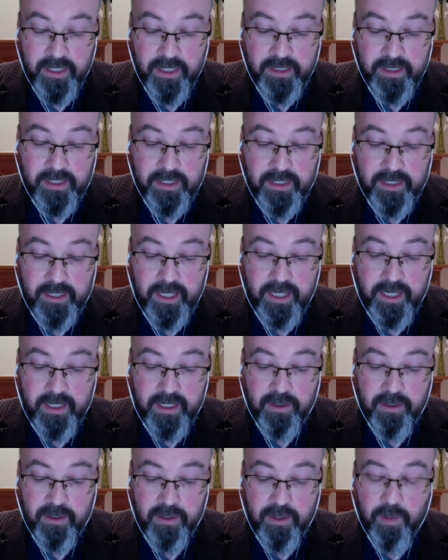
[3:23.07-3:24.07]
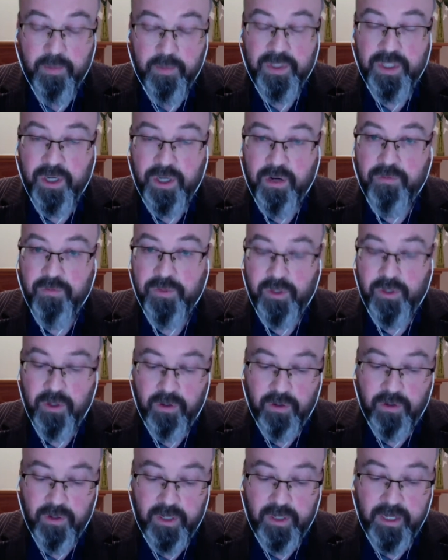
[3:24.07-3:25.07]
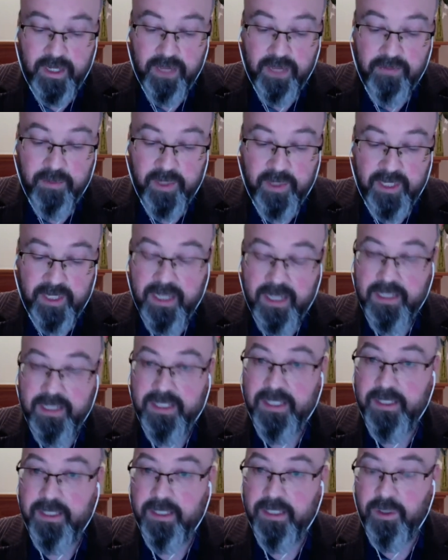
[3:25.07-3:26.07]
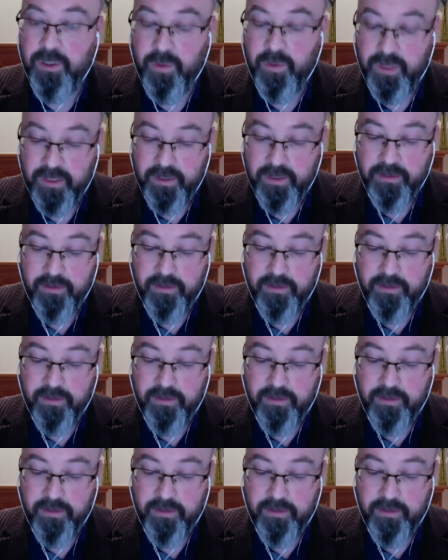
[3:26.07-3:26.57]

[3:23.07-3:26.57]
that the king observed the law like everybody else in the tuat,